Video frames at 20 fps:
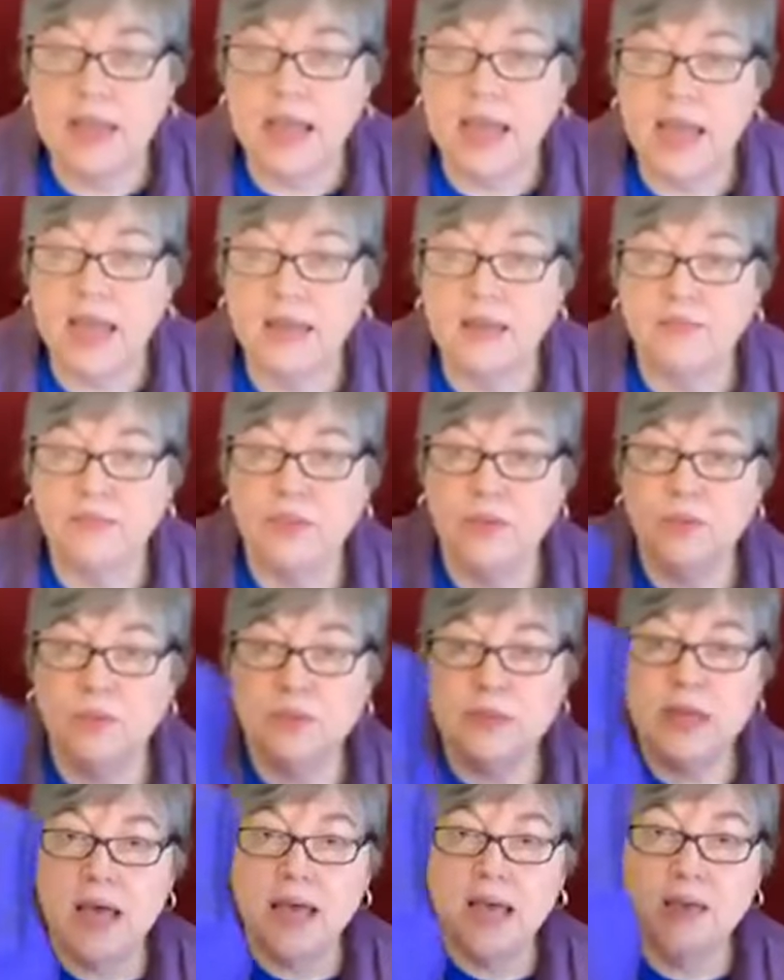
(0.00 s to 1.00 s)
And if you will
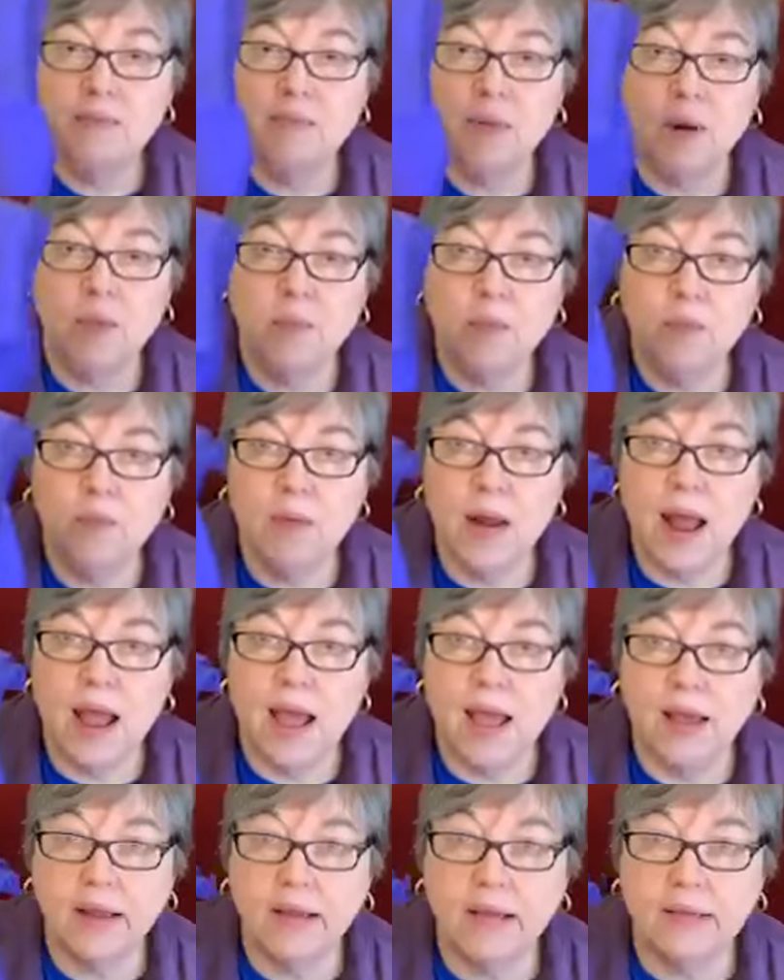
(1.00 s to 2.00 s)
take a purple
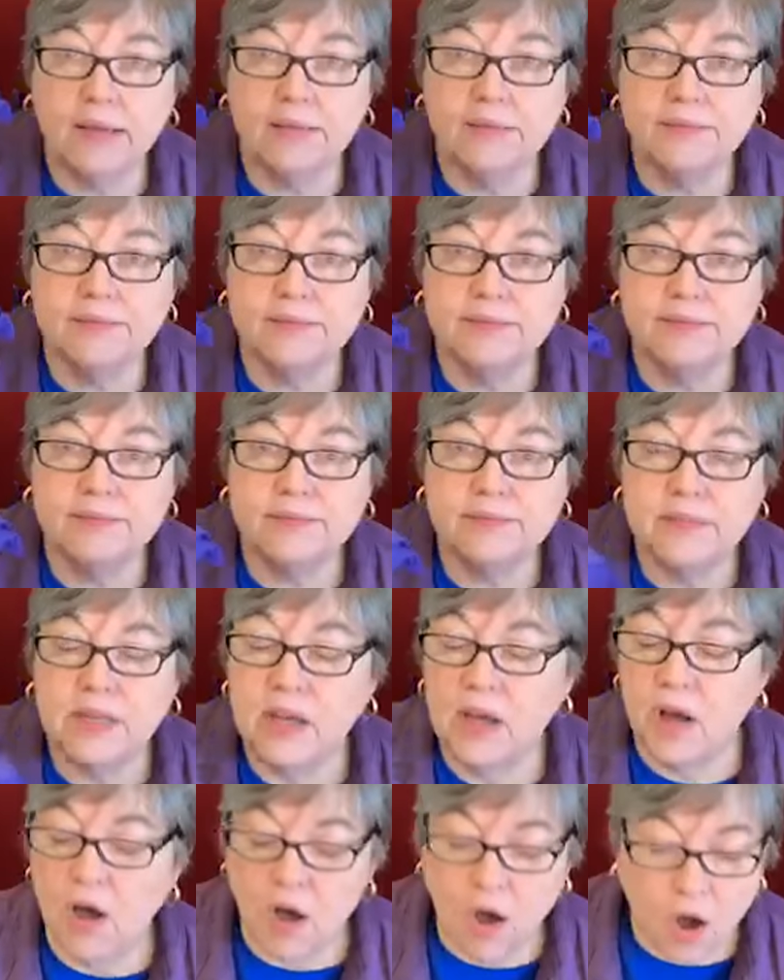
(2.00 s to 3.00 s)
rag
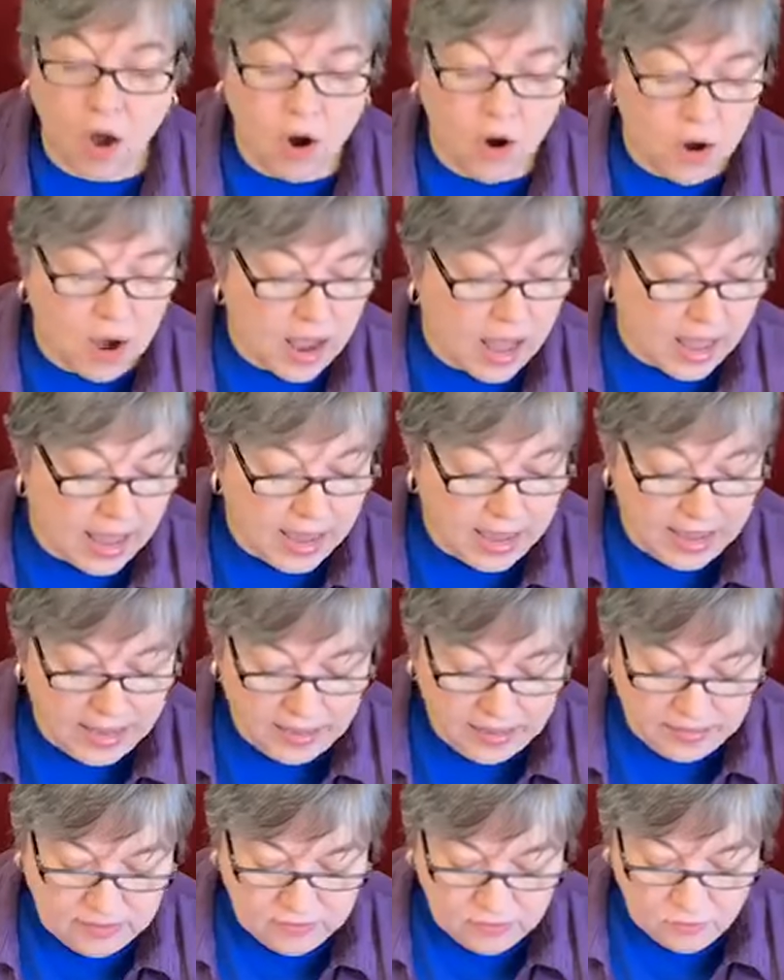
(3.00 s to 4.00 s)
or
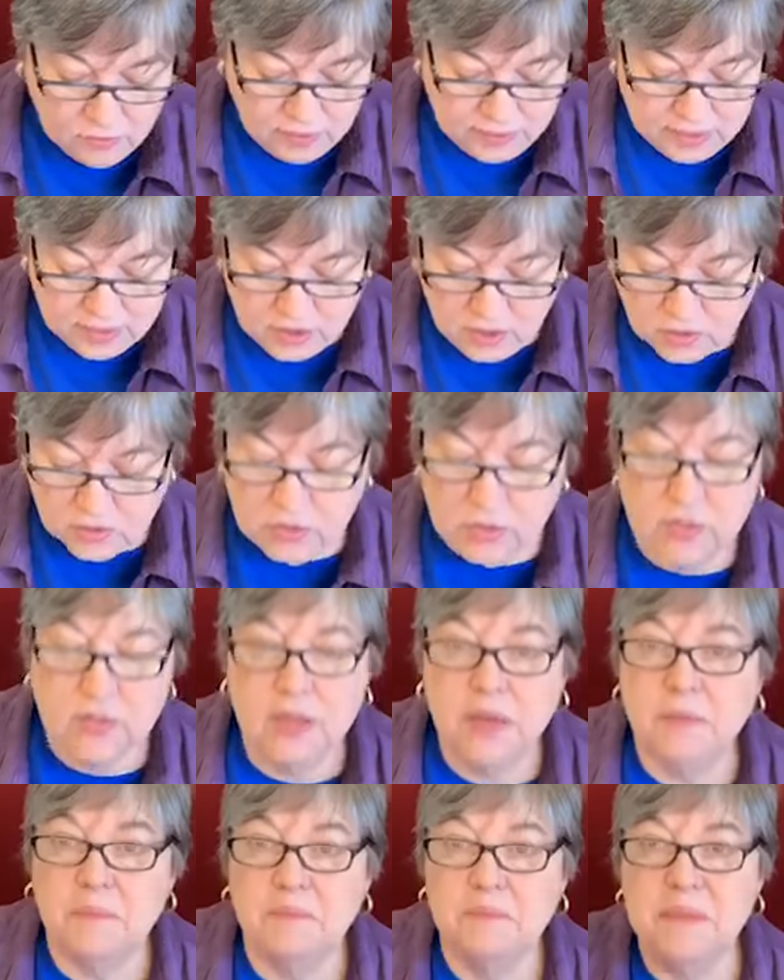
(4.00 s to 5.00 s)
a one of those
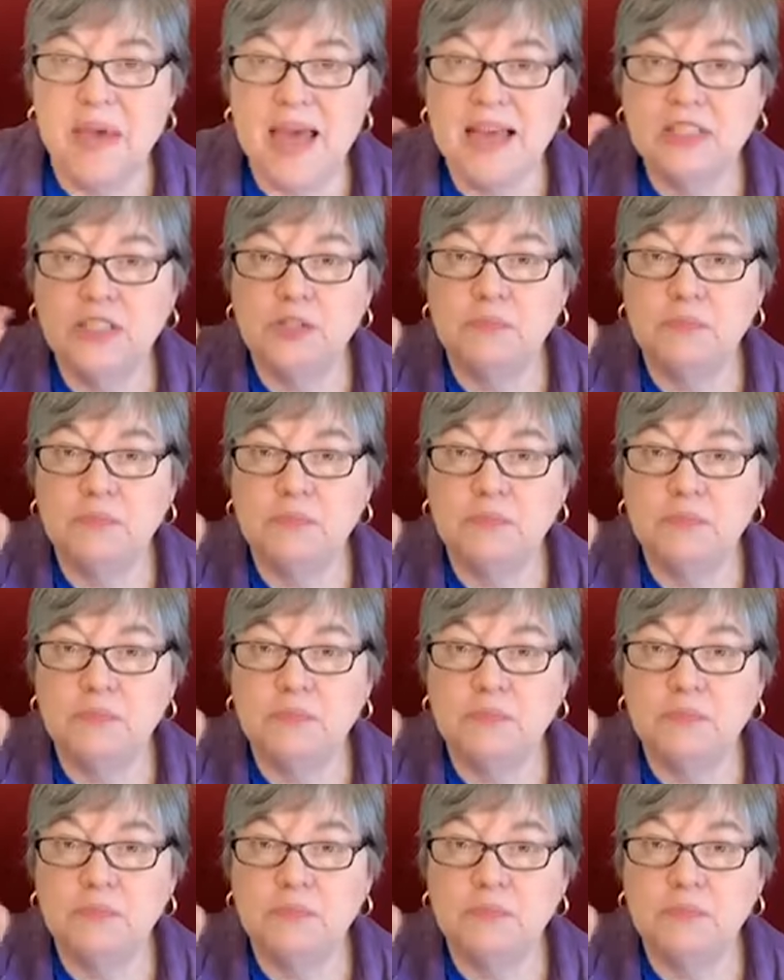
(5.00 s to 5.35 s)
mesh